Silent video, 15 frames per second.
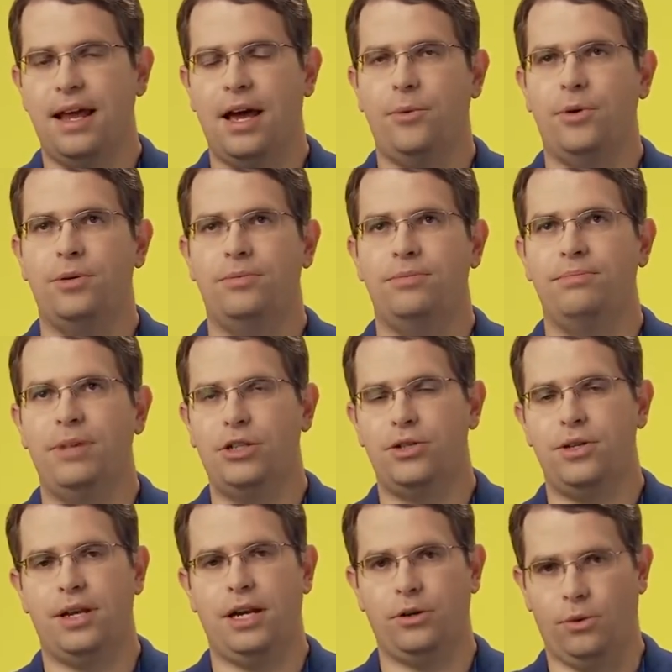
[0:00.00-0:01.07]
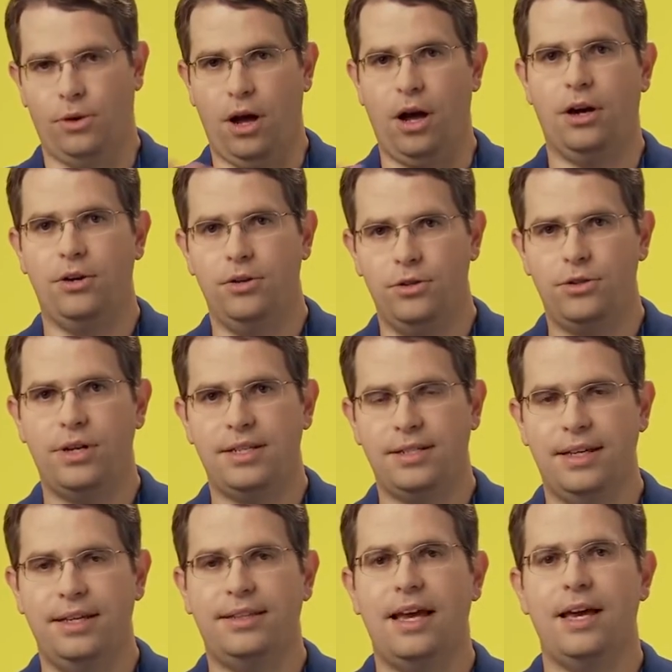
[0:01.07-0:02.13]
I would make sure that I don't
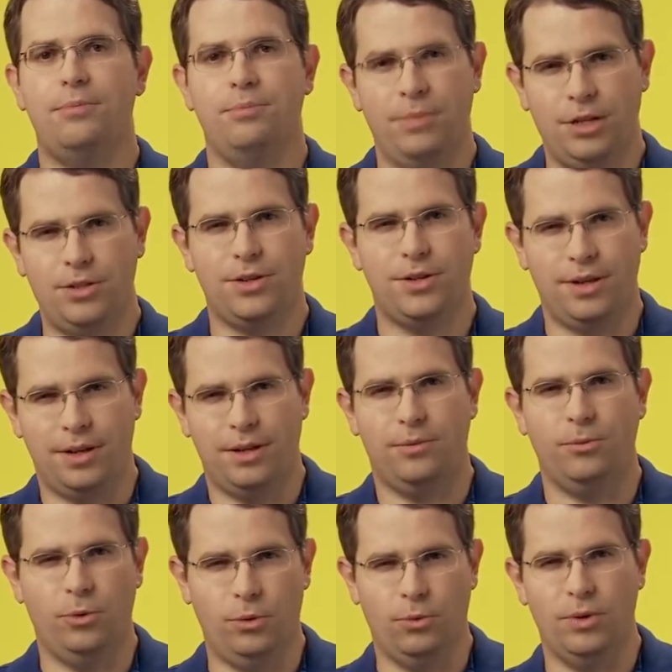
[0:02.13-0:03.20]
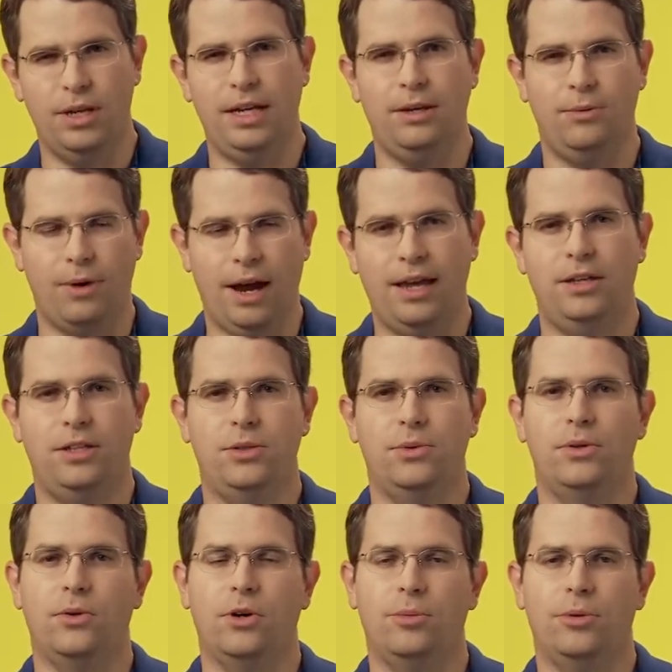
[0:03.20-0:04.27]
auto-translate that, make sure that it would read right to
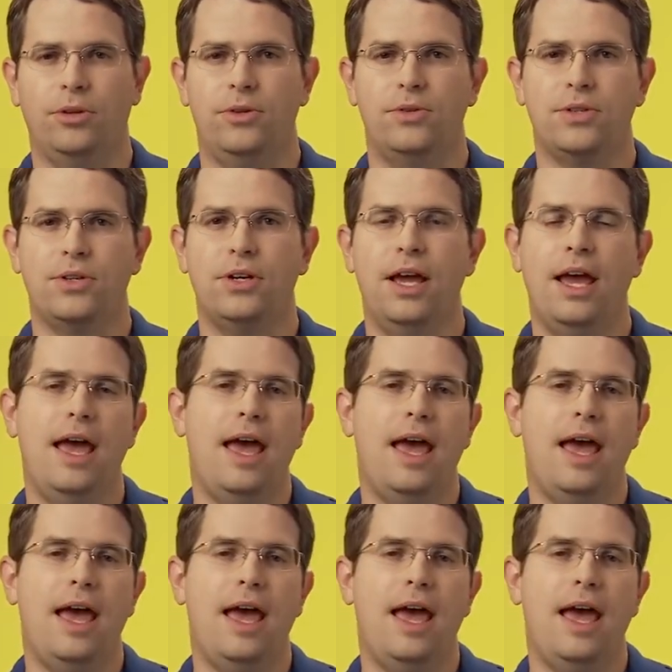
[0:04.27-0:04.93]
a normal user.